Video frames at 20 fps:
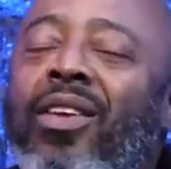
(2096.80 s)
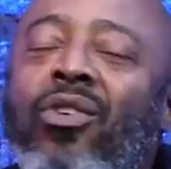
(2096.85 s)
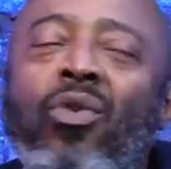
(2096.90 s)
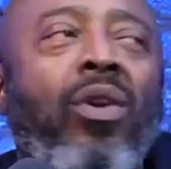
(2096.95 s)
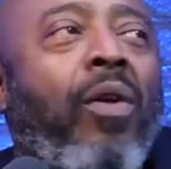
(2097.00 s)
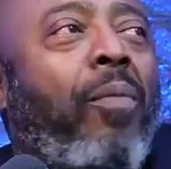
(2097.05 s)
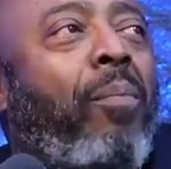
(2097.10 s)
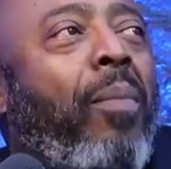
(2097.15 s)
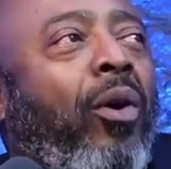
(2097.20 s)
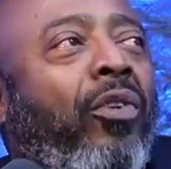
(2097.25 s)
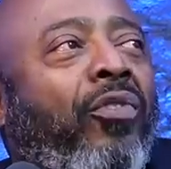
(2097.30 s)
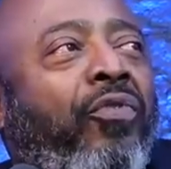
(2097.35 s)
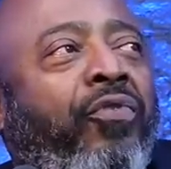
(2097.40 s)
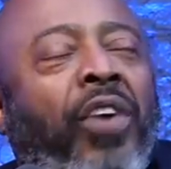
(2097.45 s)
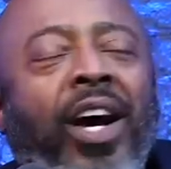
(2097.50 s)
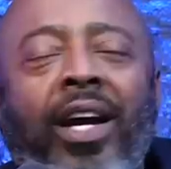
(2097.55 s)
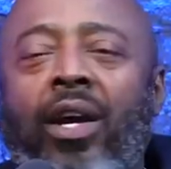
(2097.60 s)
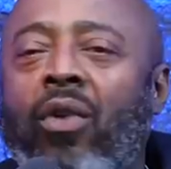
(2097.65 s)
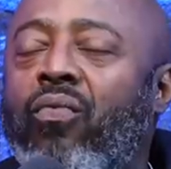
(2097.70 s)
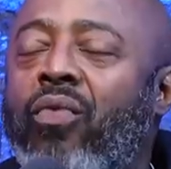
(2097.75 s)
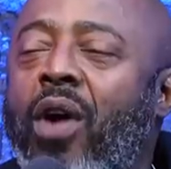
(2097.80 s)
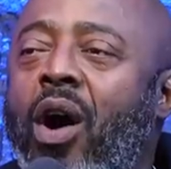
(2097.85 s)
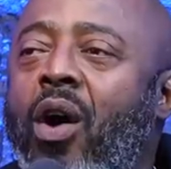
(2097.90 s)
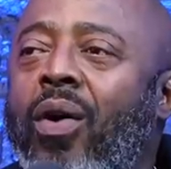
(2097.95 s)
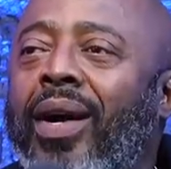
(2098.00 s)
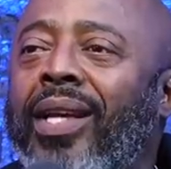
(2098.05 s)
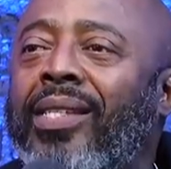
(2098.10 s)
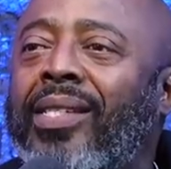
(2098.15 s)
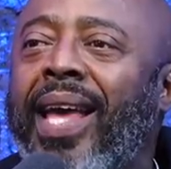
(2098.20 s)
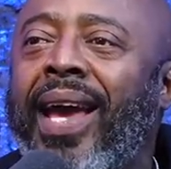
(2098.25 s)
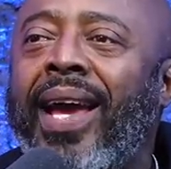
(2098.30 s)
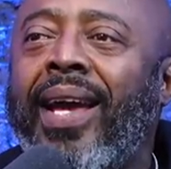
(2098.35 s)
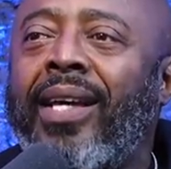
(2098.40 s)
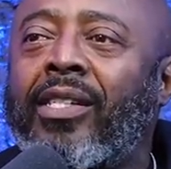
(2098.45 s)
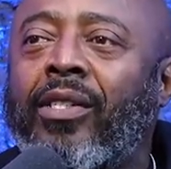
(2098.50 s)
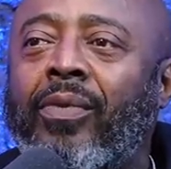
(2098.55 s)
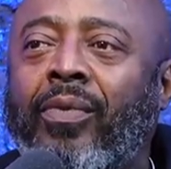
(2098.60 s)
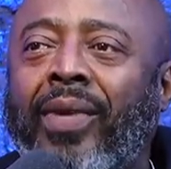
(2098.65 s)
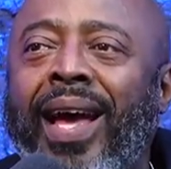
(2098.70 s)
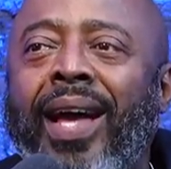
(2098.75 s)
You the most fucking wrongest
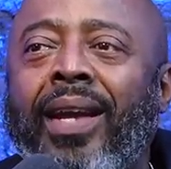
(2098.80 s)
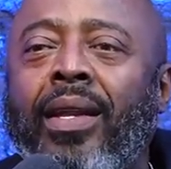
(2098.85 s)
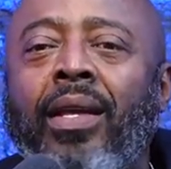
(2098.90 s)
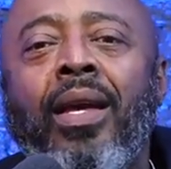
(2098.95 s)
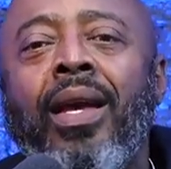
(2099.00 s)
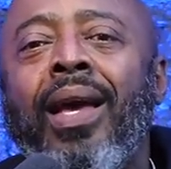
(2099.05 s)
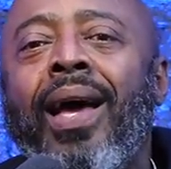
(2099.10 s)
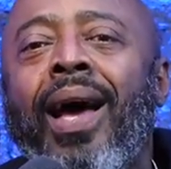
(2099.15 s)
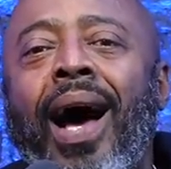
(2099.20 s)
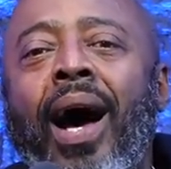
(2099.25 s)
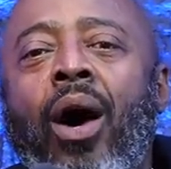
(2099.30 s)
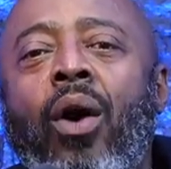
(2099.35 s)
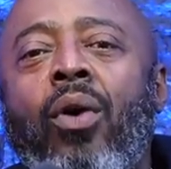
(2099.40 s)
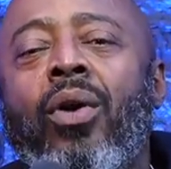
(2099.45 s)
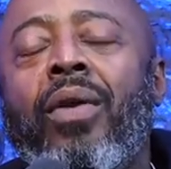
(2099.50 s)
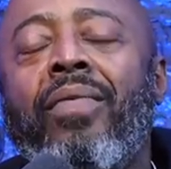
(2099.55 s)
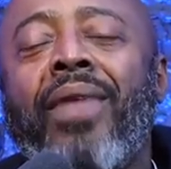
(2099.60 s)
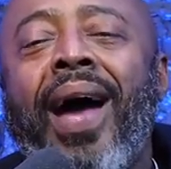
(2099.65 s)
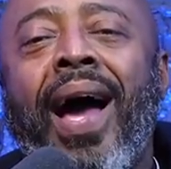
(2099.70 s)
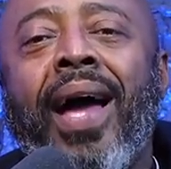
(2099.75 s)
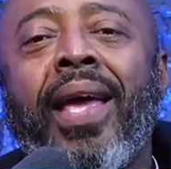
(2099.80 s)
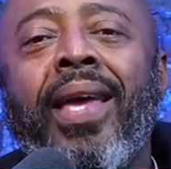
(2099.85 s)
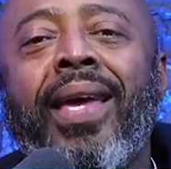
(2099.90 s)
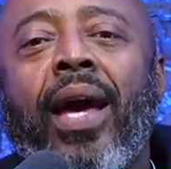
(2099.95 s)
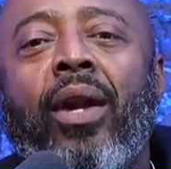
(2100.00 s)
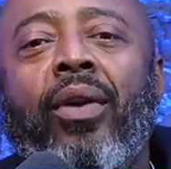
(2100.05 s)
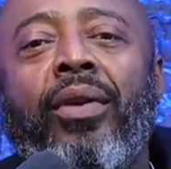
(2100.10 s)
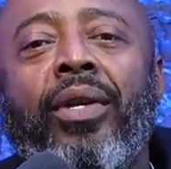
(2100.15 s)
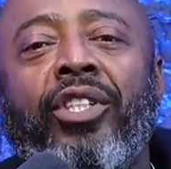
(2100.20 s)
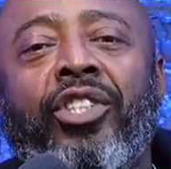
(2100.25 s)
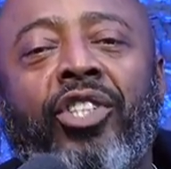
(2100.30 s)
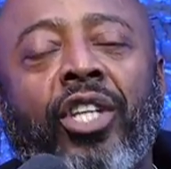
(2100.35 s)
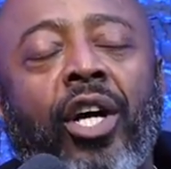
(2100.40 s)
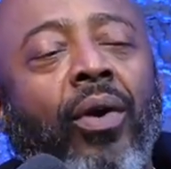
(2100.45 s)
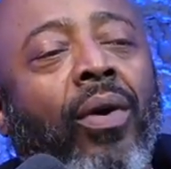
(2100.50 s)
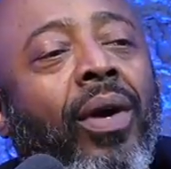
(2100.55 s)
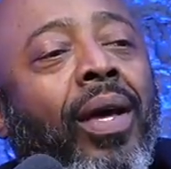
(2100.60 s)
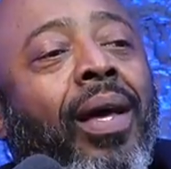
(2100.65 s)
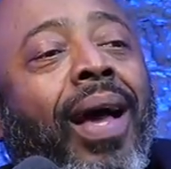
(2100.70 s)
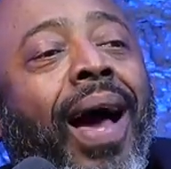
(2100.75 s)
ass got. I don't even know how he got on this show.
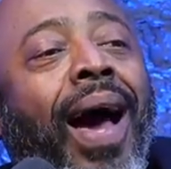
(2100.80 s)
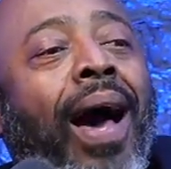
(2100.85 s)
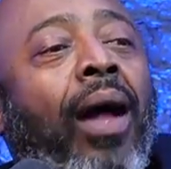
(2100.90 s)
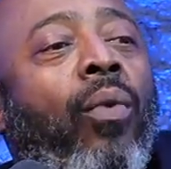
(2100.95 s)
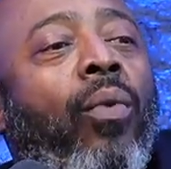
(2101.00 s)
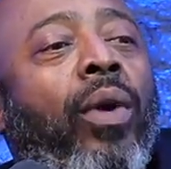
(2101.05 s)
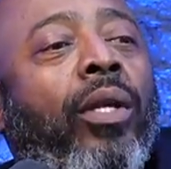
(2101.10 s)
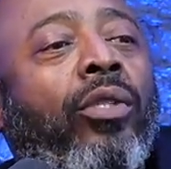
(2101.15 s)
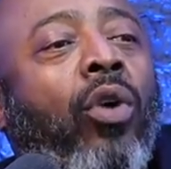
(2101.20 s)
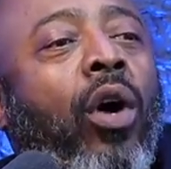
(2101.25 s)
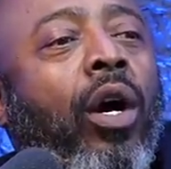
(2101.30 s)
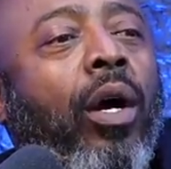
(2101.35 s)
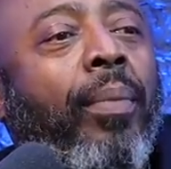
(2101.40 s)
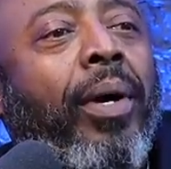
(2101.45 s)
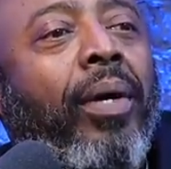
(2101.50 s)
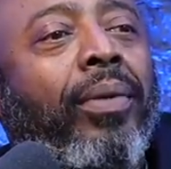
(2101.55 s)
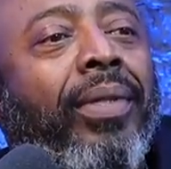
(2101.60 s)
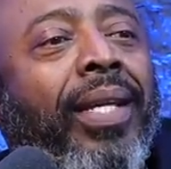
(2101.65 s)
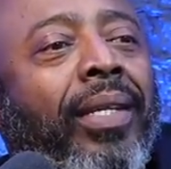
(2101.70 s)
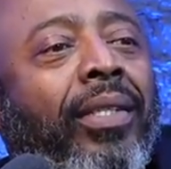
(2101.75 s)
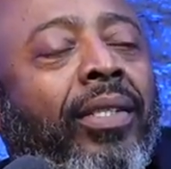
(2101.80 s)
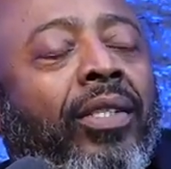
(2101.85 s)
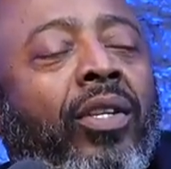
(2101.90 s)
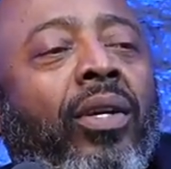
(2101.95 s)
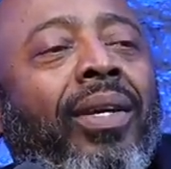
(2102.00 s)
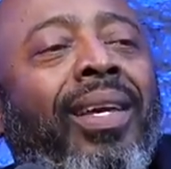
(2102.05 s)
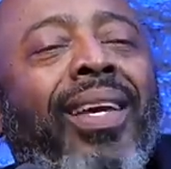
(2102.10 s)
I don't want to talk about that.